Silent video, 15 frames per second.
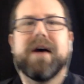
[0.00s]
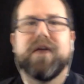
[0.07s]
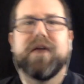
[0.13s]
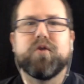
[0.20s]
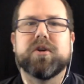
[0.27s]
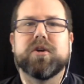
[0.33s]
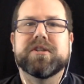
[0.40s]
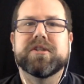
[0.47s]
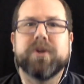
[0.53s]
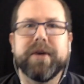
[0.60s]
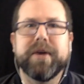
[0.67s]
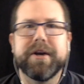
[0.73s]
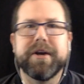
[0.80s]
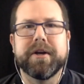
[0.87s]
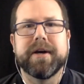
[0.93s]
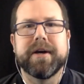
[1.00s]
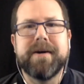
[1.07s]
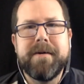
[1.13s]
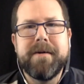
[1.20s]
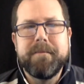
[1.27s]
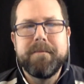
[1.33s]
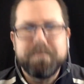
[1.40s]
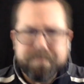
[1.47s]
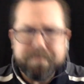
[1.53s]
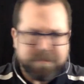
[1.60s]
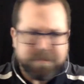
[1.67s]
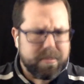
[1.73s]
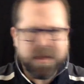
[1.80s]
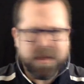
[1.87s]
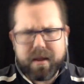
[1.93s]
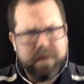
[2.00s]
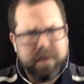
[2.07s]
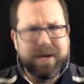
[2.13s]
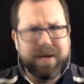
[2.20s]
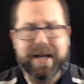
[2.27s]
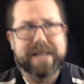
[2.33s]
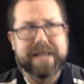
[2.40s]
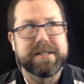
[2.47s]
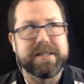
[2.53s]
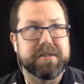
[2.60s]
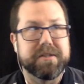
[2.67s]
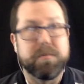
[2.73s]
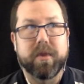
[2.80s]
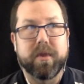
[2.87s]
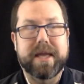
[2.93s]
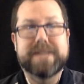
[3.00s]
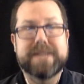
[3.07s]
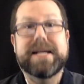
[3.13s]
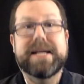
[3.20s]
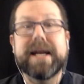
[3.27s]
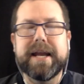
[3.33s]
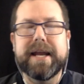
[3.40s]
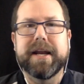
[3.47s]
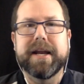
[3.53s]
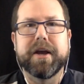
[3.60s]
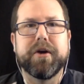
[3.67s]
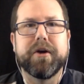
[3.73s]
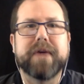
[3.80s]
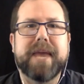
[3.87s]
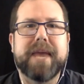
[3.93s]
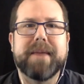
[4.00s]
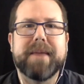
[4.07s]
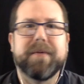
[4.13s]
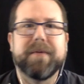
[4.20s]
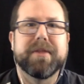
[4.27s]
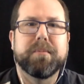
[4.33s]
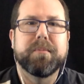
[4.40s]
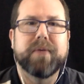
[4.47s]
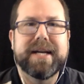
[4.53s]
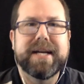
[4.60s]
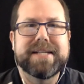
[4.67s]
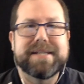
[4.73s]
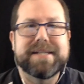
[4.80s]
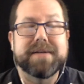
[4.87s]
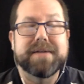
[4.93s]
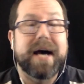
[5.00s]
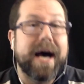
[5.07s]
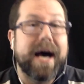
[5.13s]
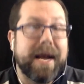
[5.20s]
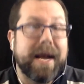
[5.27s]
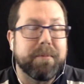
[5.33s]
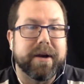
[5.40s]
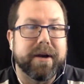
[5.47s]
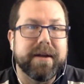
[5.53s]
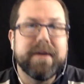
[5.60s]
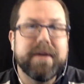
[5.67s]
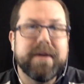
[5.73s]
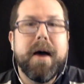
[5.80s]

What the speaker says: Of course, Toyota, I guess it's more than a decade ago, came out with the Prius as a hybrid,